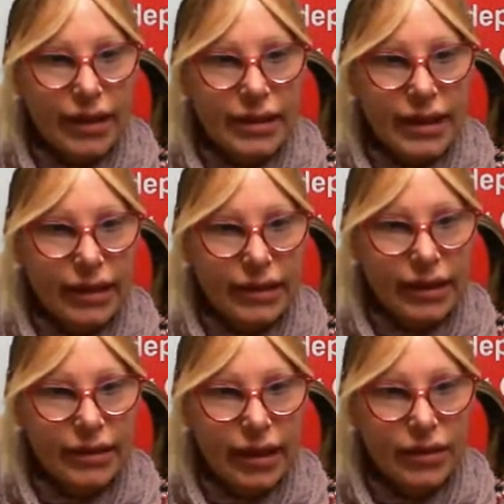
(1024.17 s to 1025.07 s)
as
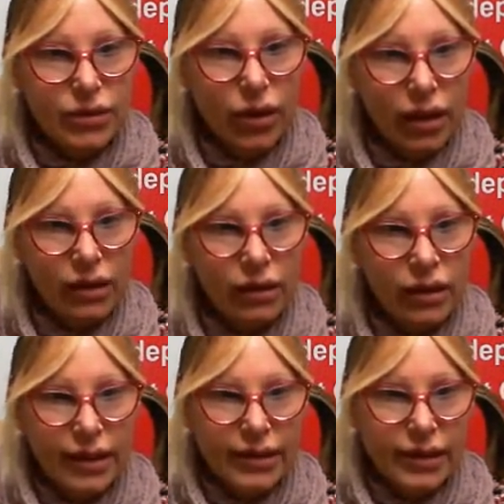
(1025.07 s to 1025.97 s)
tenses as well,
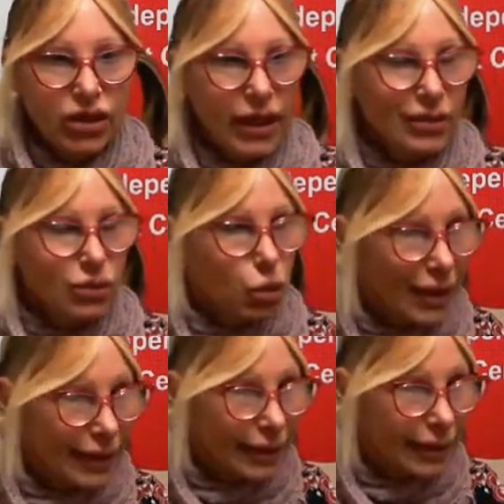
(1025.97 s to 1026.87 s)
such as
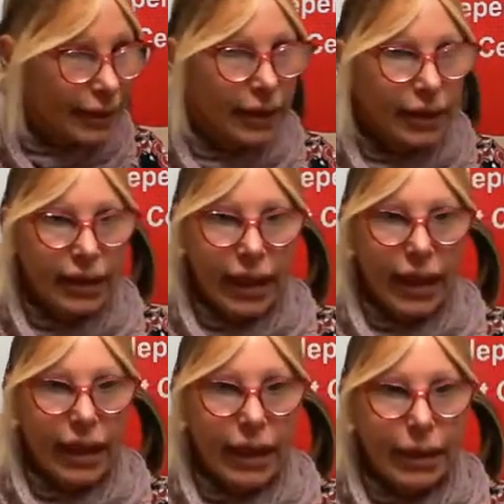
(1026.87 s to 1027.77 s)
will
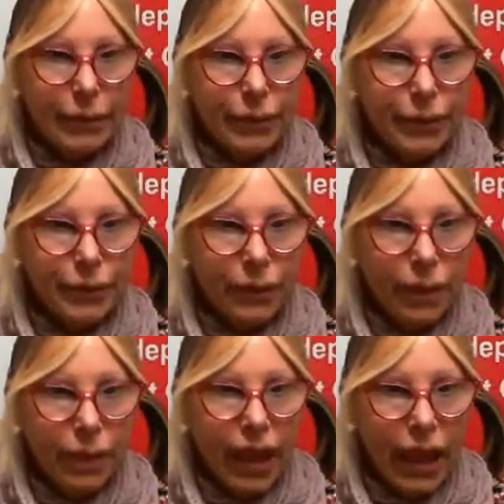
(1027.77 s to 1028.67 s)
and
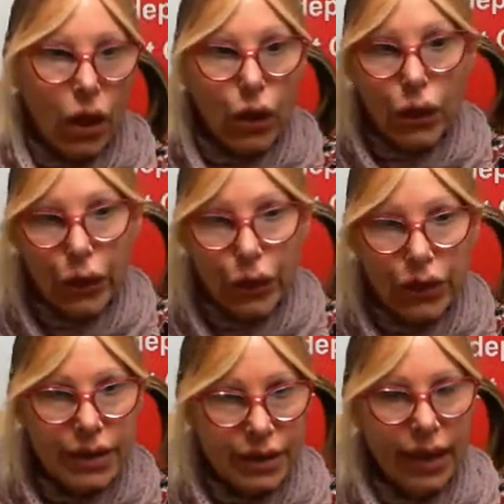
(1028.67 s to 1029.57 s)

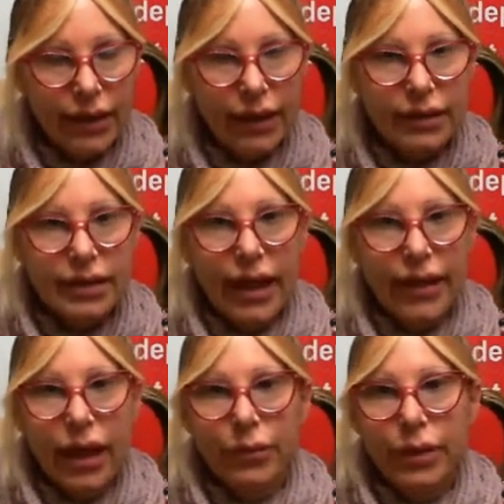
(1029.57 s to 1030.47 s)
could and things like that.